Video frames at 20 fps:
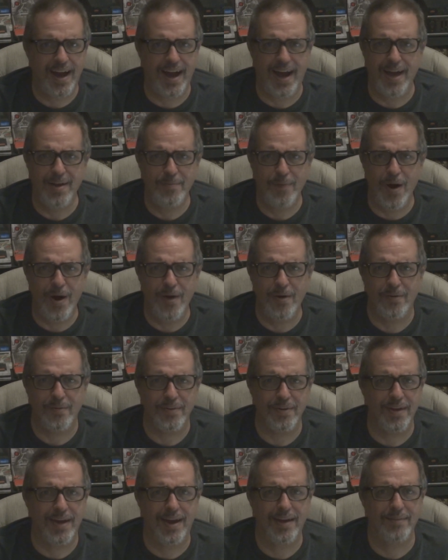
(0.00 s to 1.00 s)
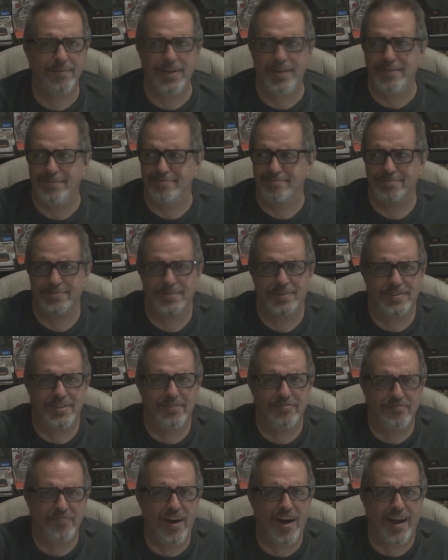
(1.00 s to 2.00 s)
I won't. I mean, what
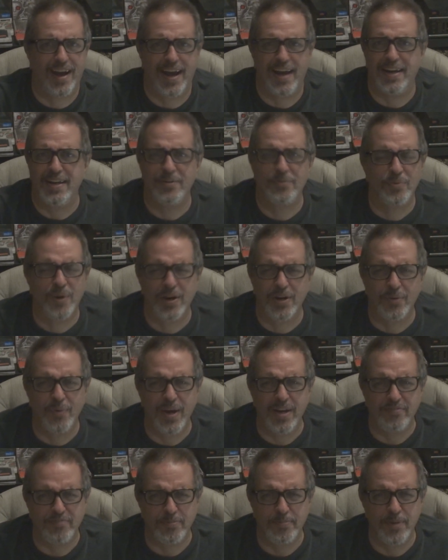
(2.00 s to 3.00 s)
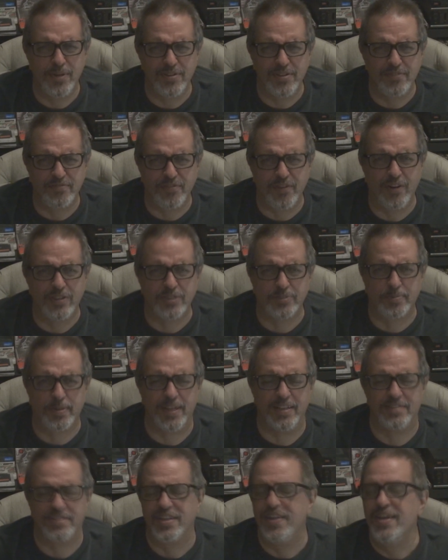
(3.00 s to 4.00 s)
the fuck? I didn't run away from you in the first
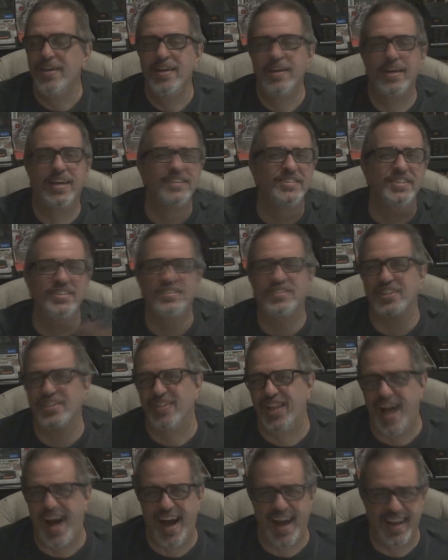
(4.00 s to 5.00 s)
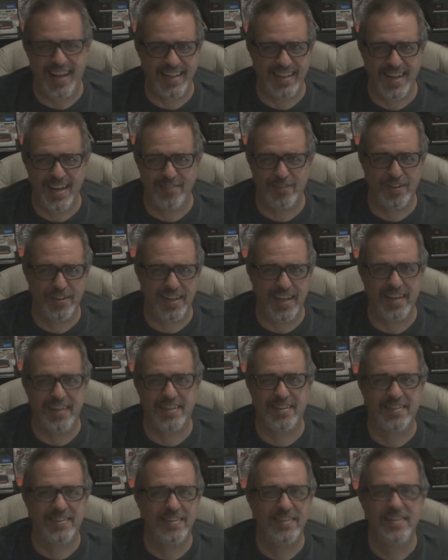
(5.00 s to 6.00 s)
place, because it's a lie. He never
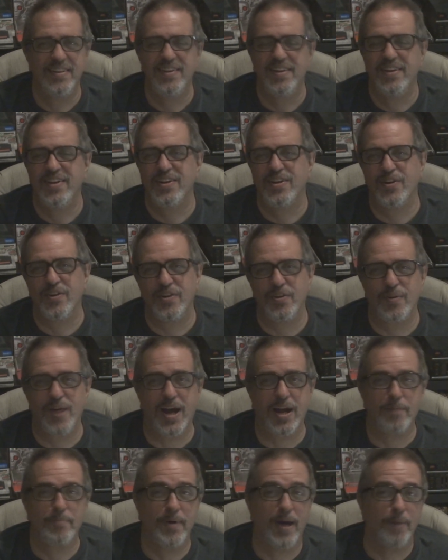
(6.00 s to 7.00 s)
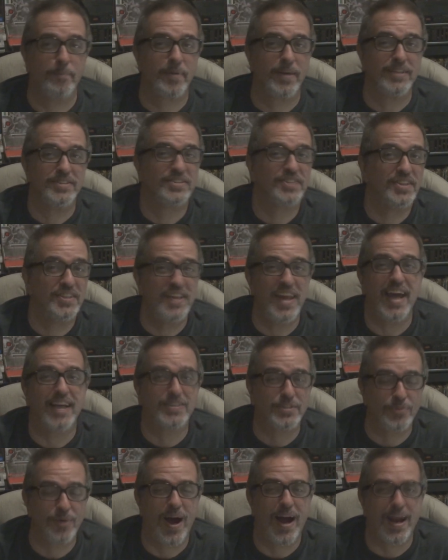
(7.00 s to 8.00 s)
did go to Rockin' Pod, because the
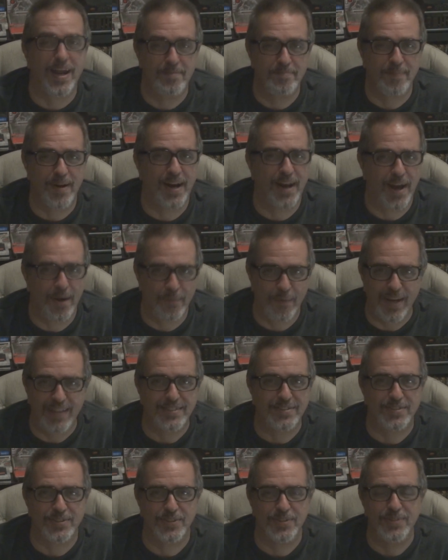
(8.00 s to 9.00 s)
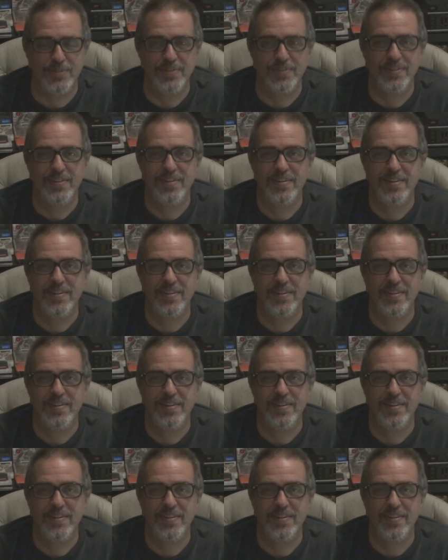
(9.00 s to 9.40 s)
next Rockin' Pod I went to,